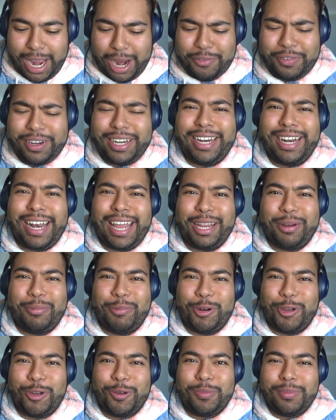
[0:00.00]
I really like
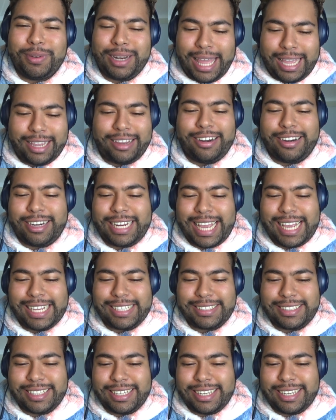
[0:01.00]
Bloom. Like her
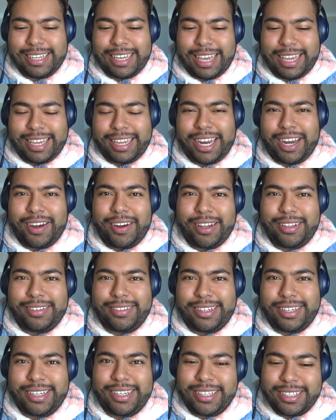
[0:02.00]
casting and
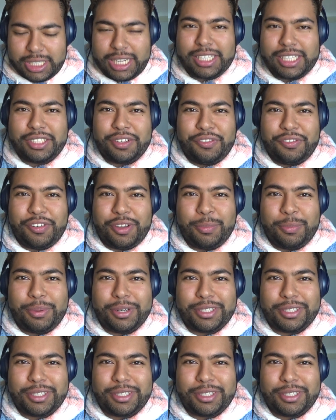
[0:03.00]
character. She has a fun